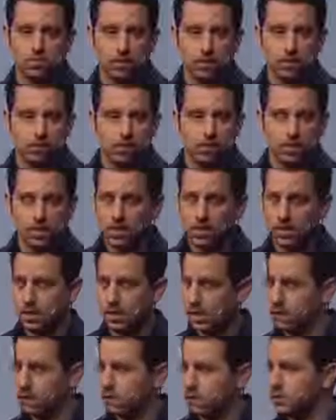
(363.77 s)
quite a bit
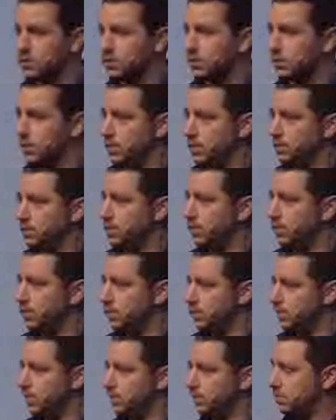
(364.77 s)
and how much it means to the
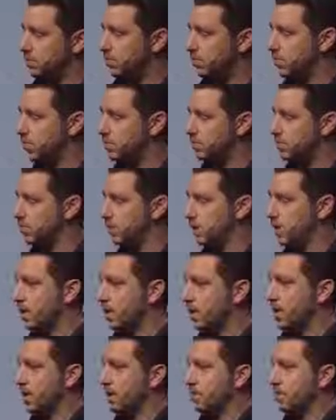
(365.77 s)
team to make sure they
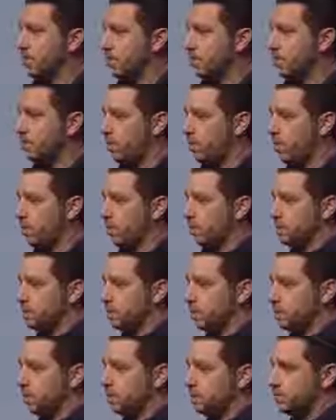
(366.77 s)
got every part of
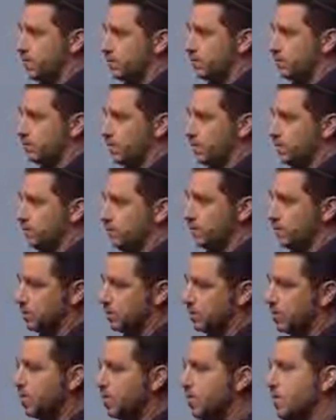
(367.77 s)
this design
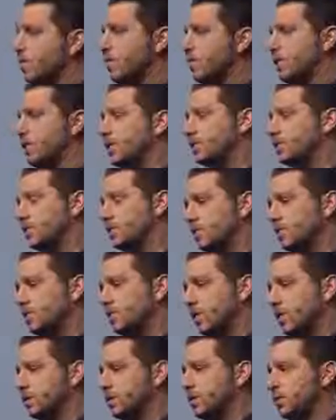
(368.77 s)
perfect, that it
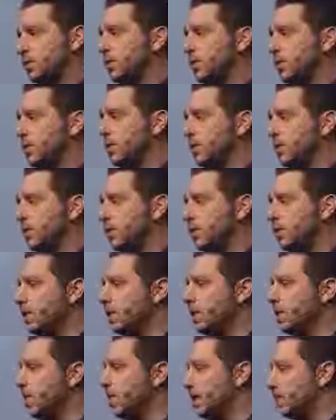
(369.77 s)
disappears when you don't need it
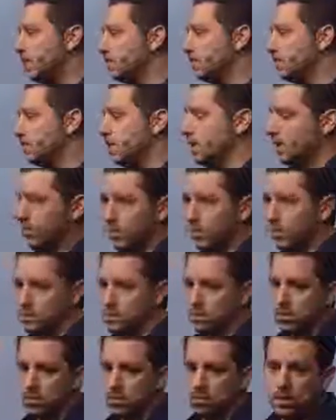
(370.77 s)
and it's there when
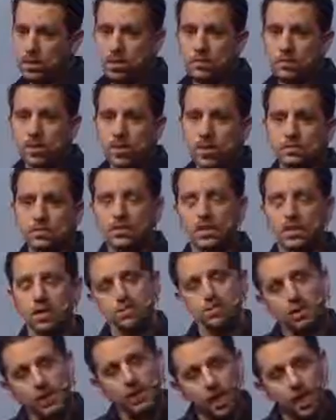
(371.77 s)
you do, that it
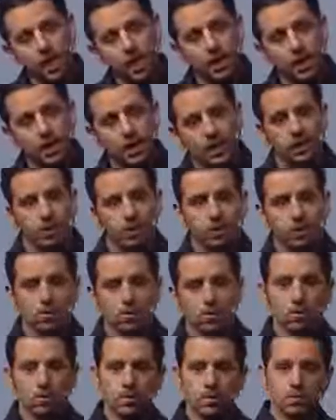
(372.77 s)
sounds like a high-end car
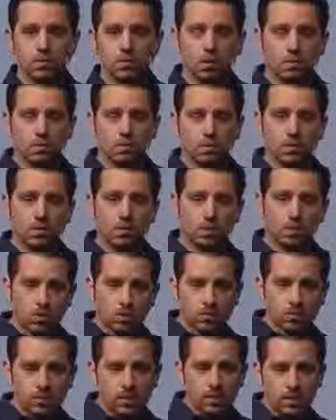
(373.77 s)
door when you open and
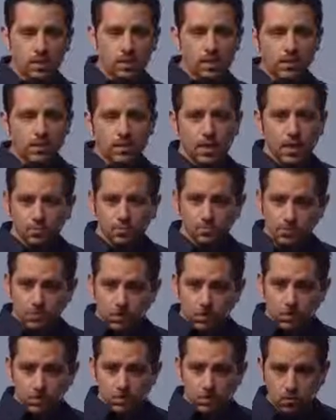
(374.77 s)
close it, that it
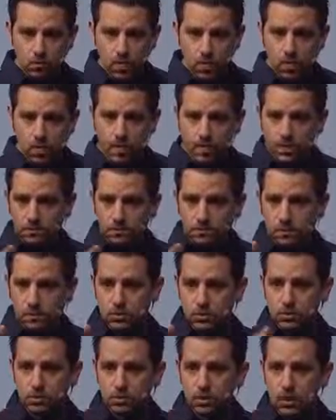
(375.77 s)
feels great. It gives
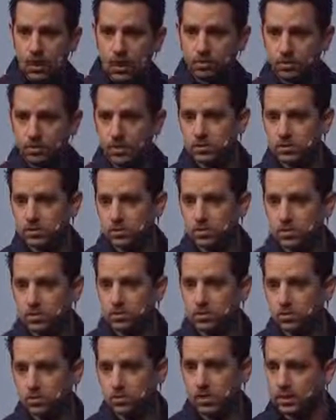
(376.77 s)
you confidence to
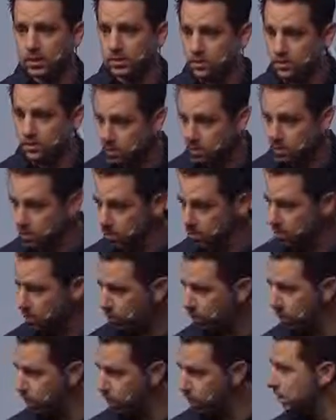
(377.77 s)
use it. It's so
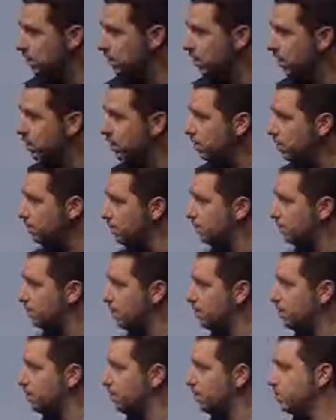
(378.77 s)
important for the
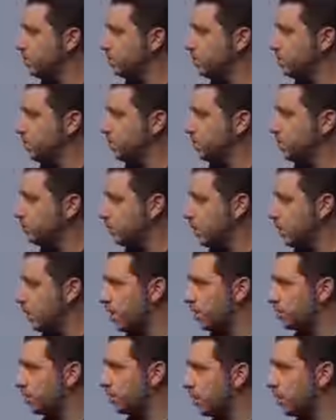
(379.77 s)
people using these
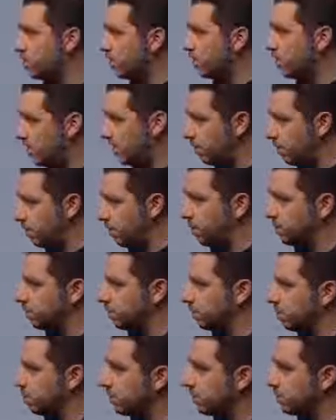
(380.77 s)
products to have
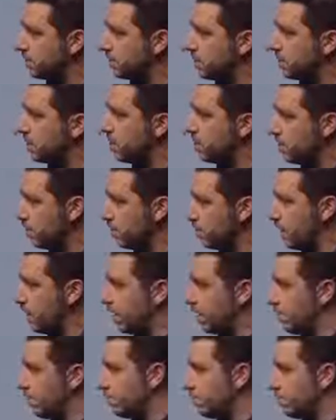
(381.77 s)
confidence, no
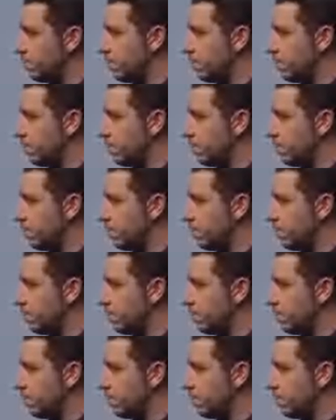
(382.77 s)
doubt.